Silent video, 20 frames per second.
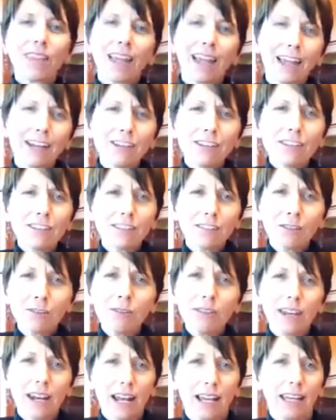I just
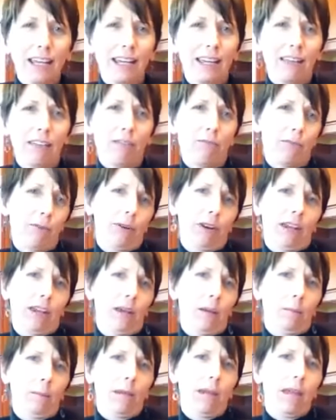knew that I could get through to
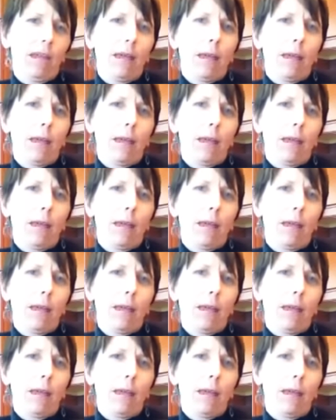him,